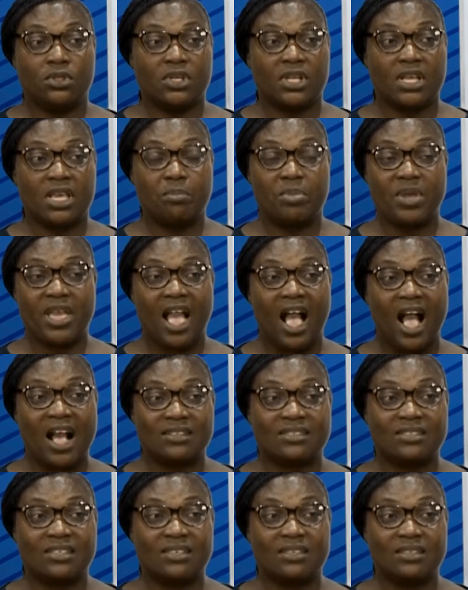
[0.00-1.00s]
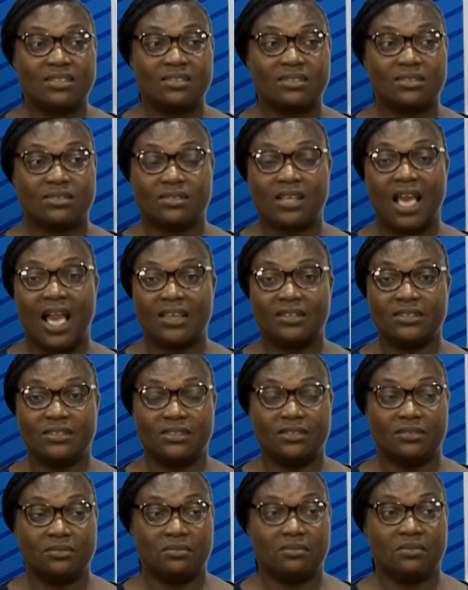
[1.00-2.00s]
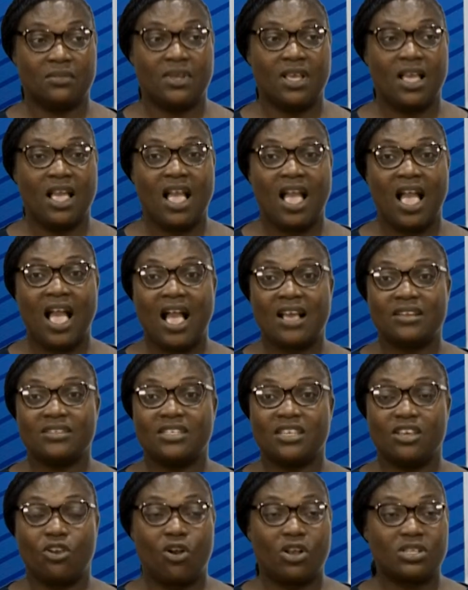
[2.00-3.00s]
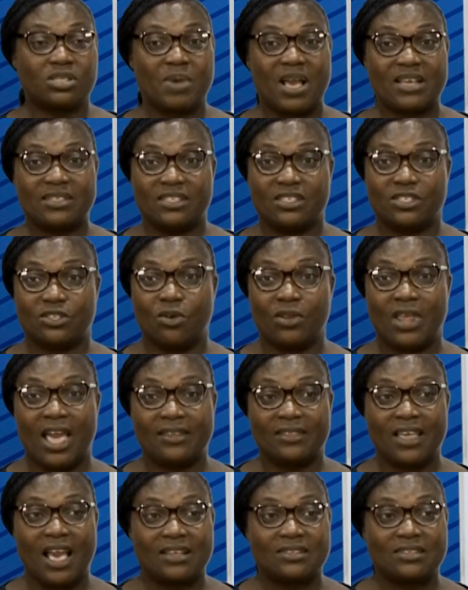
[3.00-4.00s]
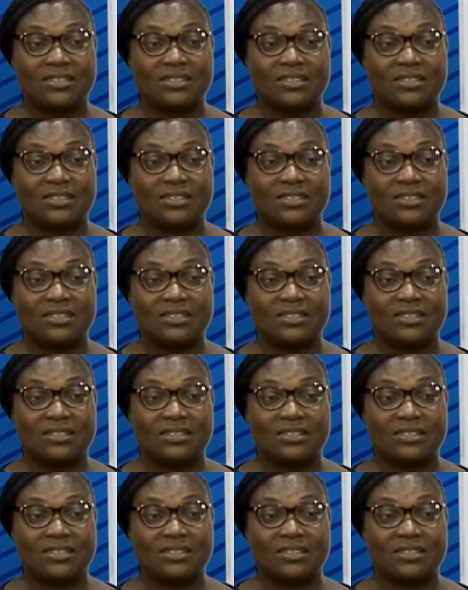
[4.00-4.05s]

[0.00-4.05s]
keeping her things tidy. And the husband is not like that.